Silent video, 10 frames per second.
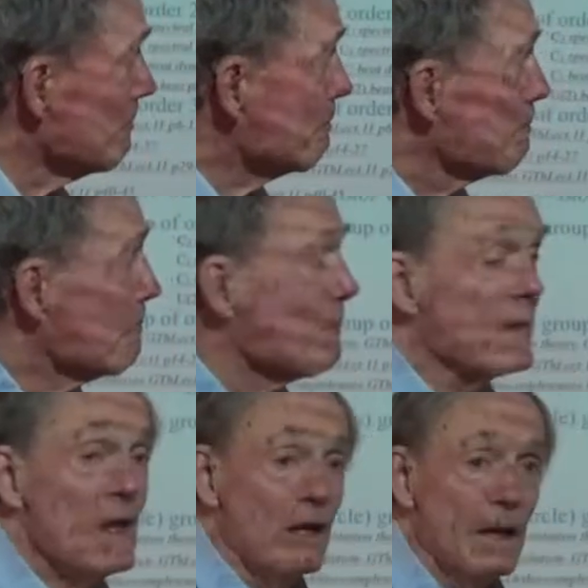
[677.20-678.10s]
Doctor,
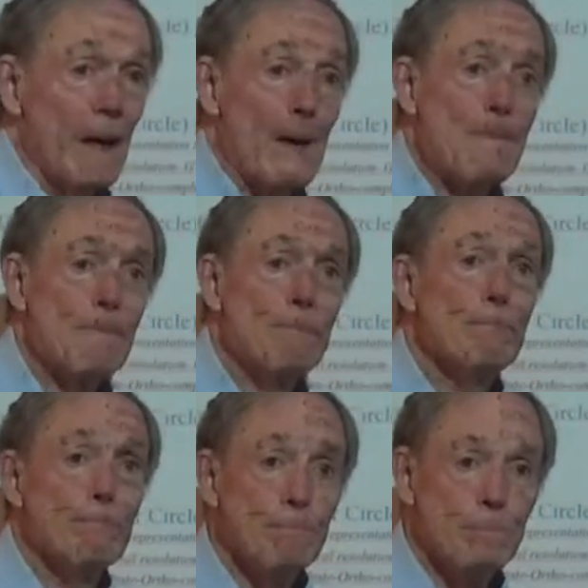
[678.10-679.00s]
just a quick yeah. question now.
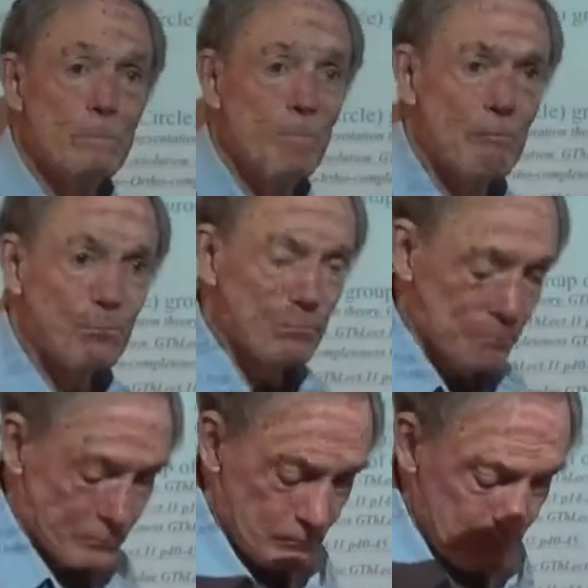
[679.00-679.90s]
Uh, before we proceed further.